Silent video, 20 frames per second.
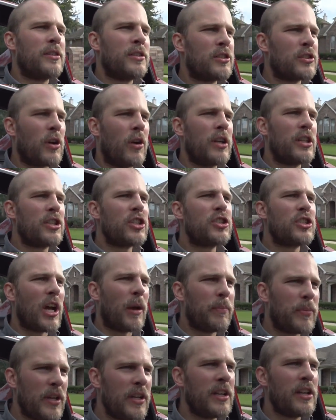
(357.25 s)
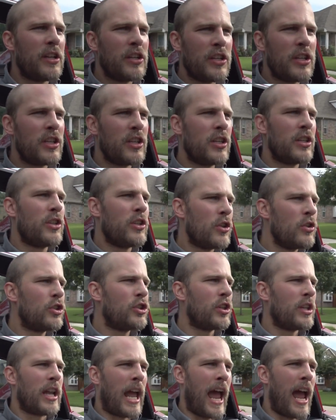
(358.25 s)
So it's just something you
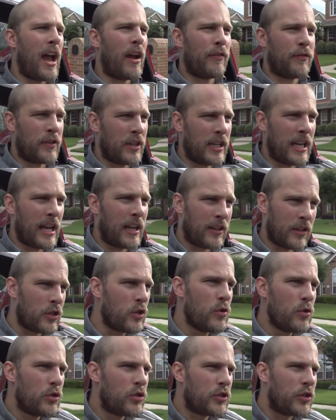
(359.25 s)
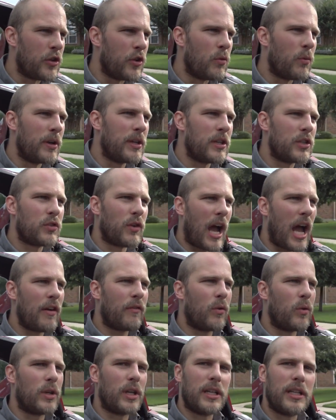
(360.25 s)
should have to get used to when you
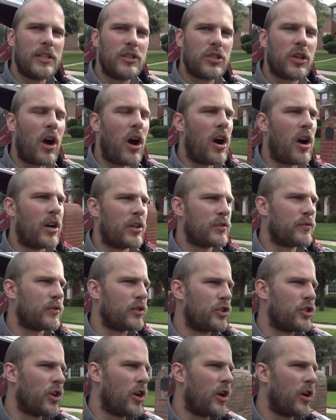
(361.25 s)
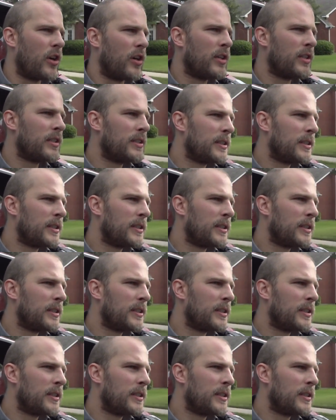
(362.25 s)
drive one of these cars, for sure.